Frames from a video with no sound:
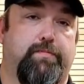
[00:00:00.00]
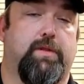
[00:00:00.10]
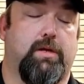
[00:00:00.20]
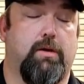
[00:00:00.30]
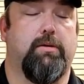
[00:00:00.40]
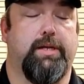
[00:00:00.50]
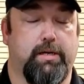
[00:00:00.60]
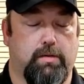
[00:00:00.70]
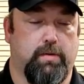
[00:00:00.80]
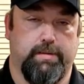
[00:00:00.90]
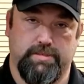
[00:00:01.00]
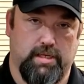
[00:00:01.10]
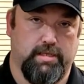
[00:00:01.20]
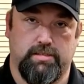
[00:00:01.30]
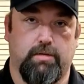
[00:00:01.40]
Go to dealer
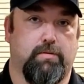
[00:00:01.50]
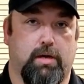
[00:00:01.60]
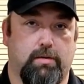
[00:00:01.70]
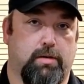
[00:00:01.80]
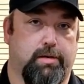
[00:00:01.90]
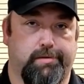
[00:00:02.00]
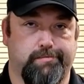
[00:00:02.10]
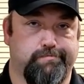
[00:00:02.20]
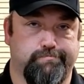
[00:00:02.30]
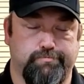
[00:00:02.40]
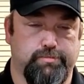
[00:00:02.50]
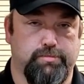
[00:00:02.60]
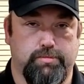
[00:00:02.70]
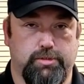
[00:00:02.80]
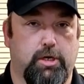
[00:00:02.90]
websites. Don't go to
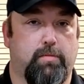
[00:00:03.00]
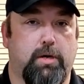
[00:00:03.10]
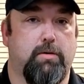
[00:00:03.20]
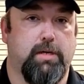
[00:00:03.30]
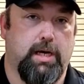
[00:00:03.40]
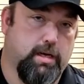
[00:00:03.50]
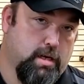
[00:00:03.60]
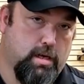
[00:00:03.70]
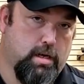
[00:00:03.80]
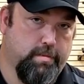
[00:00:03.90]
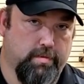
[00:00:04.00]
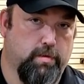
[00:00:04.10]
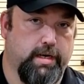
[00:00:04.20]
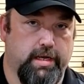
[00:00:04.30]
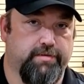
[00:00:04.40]
joeblow.com and
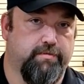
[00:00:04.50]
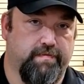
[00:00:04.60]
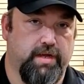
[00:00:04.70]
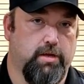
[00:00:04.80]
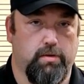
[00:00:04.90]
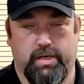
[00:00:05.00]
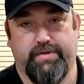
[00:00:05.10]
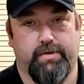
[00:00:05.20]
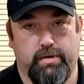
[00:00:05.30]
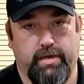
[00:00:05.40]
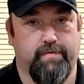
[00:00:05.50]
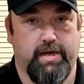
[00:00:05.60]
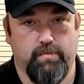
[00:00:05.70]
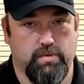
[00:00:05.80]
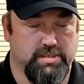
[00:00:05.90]
read his review and he's only ever
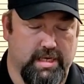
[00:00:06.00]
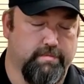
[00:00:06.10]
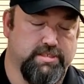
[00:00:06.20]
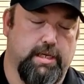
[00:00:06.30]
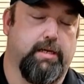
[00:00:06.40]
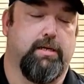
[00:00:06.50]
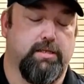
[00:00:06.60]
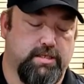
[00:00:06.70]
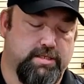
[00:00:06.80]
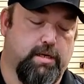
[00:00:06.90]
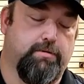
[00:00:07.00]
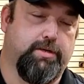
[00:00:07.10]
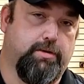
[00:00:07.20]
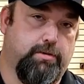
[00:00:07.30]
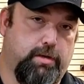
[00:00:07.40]
had one side-by-side. Let's go
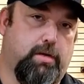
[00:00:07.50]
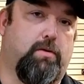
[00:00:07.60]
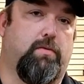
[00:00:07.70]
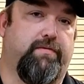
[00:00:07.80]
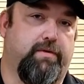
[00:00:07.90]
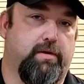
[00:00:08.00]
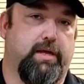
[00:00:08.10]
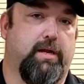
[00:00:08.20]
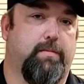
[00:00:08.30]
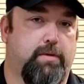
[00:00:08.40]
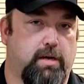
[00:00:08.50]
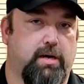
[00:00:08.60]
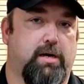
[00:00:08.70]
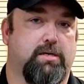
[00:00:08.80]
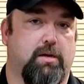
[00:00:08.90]
to, you know, if you're looking at a
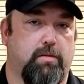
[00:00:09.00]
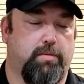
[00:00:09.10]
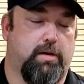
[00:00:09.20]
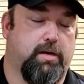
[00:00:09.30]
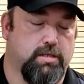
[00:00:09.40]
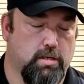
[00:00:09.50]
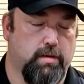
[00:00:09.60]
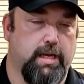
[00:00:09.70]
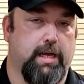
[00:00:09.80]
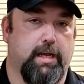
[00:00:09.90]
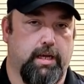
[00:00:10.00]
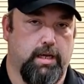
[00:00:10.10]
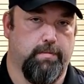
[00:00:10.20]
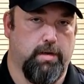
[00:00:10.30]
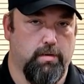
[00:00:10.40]
Polaris, go to Polaris, go to
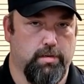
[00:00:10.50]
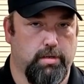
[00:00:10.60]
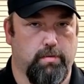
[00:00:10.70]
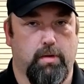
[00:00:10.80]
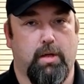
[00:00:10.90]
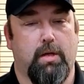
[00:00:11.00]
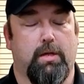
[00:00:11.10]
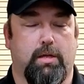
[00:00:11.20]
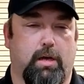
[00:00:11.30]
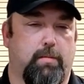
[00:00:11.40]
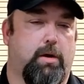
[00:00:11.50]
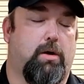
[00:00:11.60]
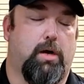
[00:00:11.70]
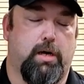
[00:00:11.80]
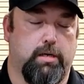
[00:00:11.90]
Can-Am, go to
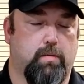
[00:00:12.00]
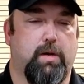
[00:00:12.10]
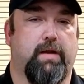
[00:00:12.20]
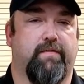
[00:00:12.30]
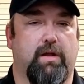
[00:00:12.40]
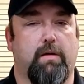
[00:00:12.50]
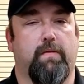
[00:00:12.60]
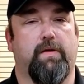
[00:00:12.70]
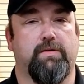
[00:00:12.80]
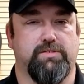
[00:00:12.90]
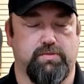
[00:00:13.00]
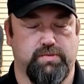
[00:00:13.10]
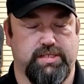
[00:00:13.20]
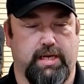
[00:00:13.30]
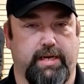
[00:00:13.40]
Yamaha, Honda, whatever. Go to
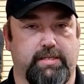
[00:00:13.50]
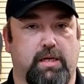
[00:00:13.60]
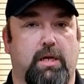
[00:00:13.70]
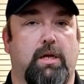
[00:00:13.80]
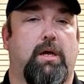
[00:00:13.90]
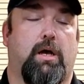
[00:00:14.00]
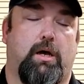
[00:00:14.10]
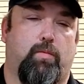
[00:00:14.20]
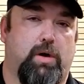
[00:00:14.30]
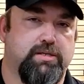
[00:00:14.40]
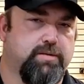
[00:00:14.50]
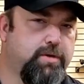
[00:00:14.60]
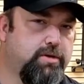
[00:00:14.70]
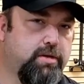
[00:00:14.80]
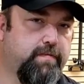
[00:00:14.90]
those sites. Watch some
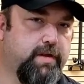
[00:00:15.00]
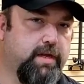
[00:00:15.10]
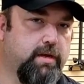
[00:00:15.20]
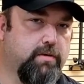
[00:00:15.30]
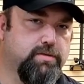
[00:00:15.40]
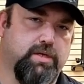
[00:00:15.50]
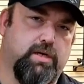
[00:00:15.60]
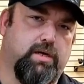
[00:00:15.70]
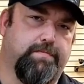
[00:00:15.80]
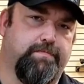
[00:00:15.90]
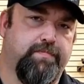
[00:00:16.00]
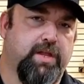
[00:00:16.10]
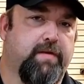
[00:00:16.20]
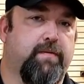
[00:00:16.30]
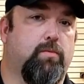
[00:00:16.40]
YouTube videos
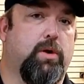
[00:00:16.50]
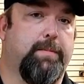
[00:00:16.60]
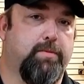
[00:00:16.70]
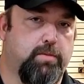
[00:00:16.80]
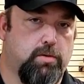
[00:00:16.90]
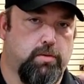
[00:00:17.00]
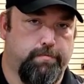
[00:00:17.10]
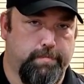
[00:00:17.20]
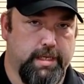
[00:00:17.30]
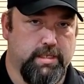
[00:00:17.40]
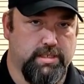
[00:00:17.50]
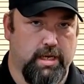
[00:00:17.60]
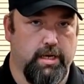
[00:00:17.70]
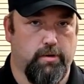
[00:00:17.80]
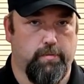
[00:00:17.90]
from reputable, big
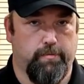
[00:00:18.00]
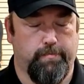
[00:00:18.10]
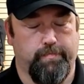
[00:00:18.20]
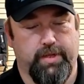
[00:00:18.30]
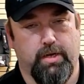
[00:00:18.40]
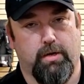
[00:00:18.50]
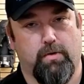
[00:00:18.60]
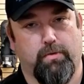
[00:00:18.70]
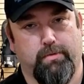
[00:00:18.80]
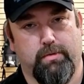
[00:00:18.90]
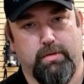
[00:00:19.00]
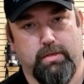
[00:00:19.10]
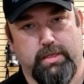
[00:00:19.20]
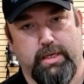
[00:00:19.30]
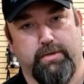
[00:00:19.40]
scale, you know,
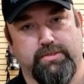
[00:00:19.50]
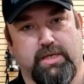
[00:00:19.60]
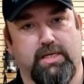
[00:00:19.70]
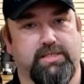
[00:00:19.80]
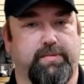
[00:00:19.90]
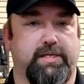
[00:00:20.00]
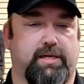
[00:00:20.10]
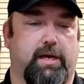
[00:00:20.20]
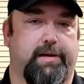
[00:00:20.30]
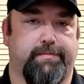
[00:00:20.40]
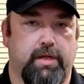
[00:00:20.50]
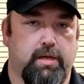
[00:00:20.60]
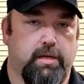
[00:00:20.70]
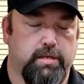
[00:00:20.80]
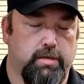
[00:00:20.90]
deals, not somebody that's got
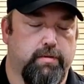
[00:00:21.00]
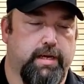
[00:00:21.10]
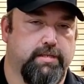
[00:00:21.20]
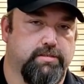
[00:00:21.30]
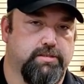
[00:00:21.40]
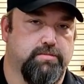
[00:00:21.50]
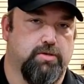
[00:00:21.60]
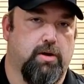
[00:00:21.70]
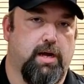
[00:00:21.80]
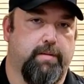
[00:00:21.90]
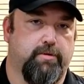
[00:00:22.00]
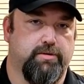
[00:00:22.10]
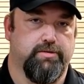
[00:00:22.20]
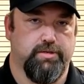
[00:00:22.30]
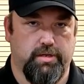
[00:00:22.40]
2,000
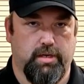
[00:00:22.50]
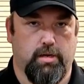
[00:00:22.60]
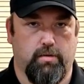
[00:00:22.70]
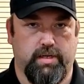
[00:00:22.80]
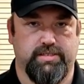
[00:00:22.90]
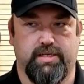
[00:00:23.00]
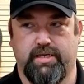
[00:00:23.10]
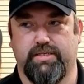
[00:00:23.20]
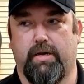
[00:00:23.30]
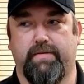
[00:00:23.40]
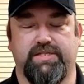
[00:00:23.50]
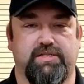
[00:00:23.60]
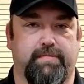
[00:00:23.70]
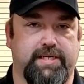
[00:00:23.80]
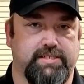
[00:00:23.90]
subscribers, you know, and says, oh, this
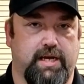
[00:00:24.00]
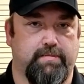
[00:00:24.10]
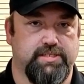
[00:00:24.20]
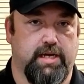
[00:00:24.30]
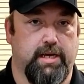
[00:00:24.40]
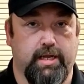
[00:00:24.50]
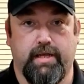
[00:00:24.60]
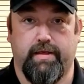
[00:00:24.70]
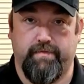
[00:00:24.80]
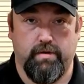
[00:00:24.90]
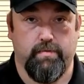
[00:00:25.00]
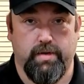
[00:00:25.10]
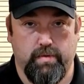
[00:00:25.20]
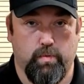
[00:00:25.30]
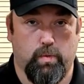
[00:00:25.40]
is the best side-by-side, and again, they've only
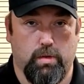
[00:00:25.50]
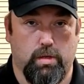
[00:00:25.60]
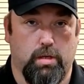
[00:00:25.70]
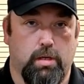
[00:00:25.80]
ridden one.